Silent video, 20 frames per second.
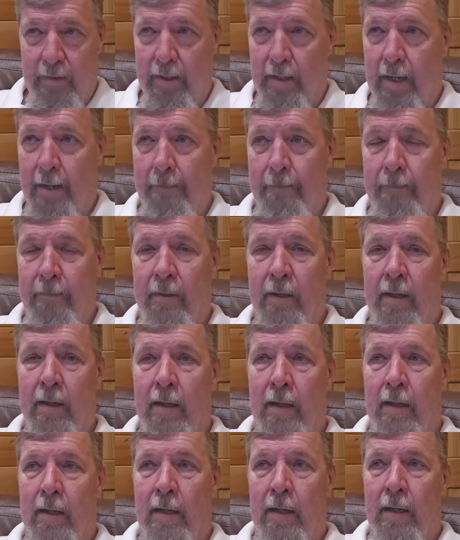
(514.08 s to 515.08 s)
Okay.
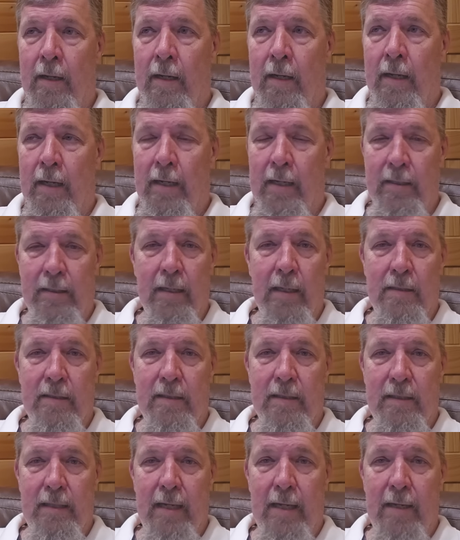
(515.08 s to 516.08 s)
It
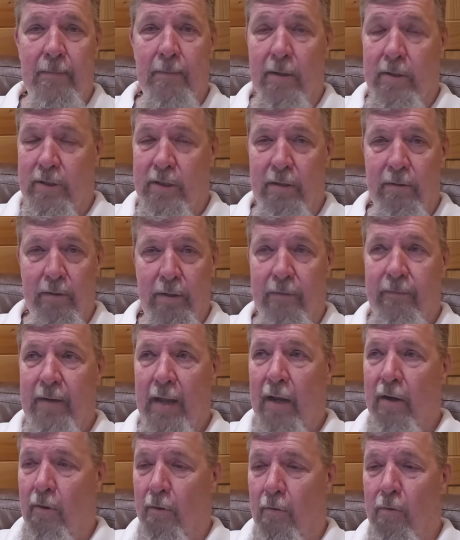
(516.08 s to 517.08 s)
doesn't take much. And you've
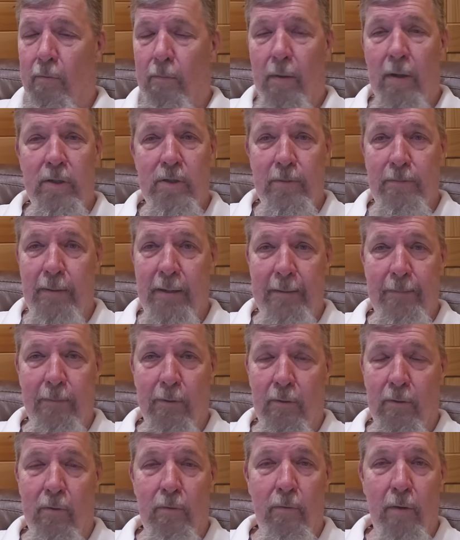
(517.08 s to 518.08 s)
got a whole bunch of
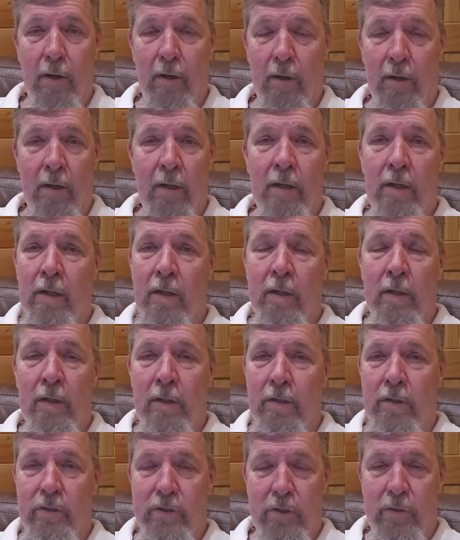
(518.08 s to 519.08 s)
people who are
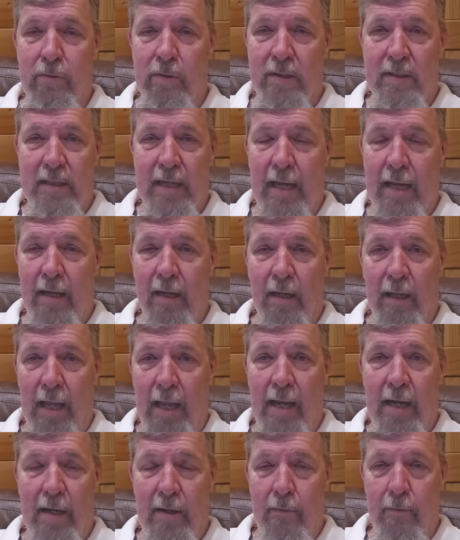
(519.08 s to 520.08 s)
suicidal
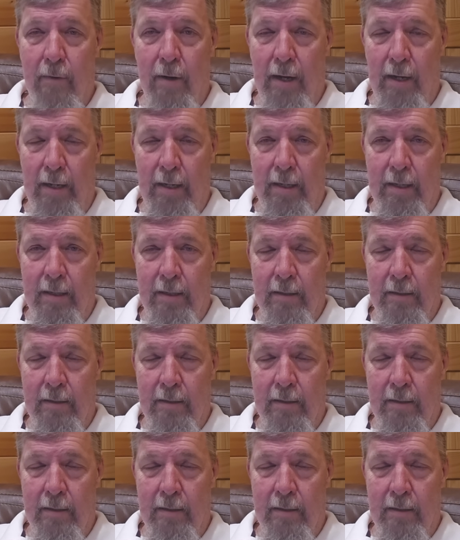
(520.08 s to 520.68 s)
anyway.